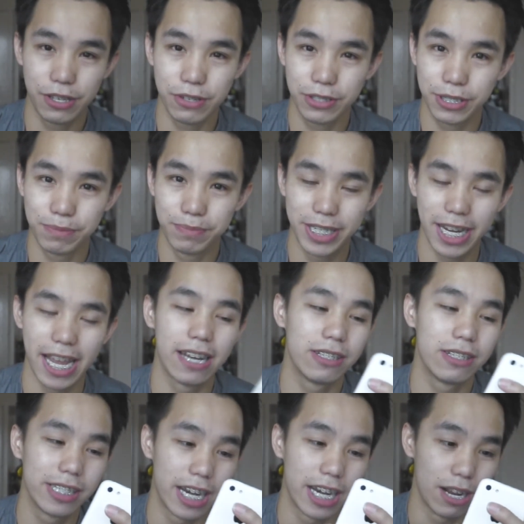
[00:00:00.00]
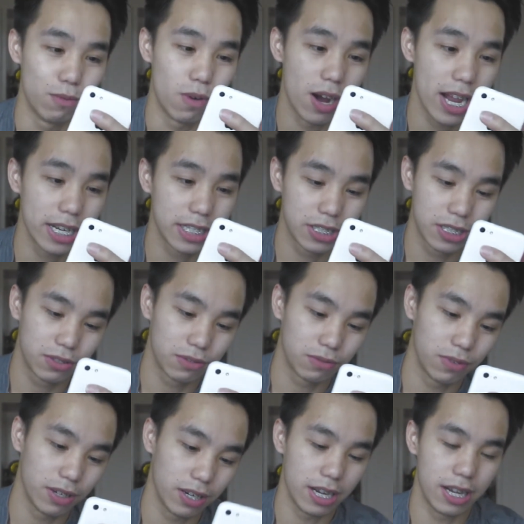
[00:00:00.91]
YouTube channels that I watch
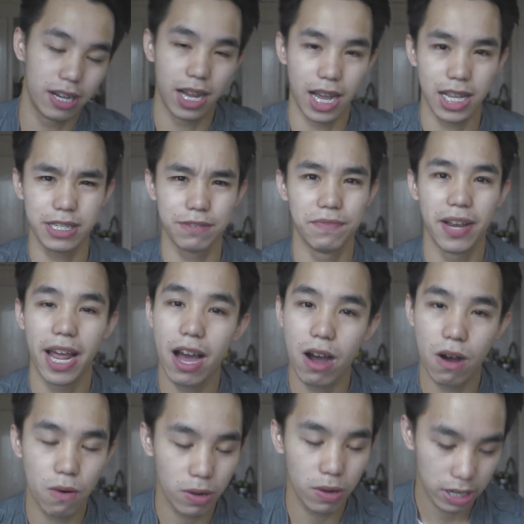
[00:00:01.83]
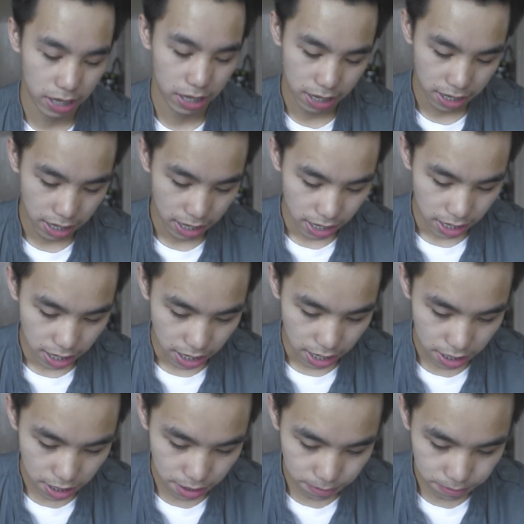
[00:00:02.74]
as of now,
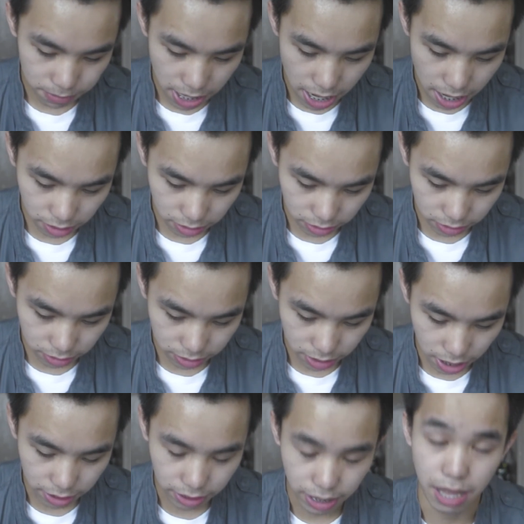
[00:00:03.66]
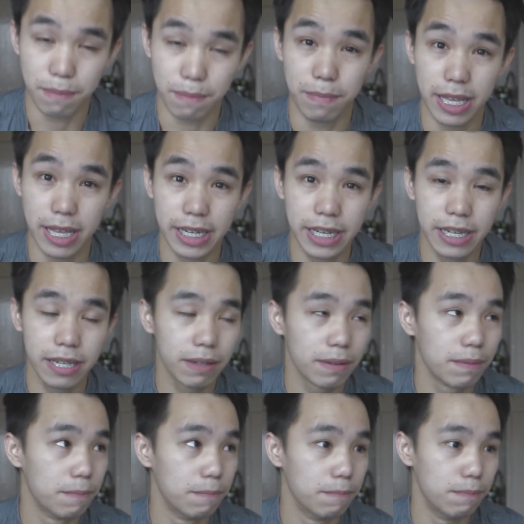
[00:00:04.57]
not that
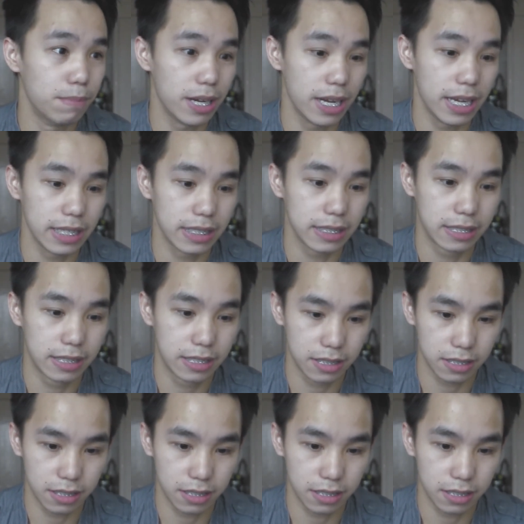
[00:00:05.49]
many, but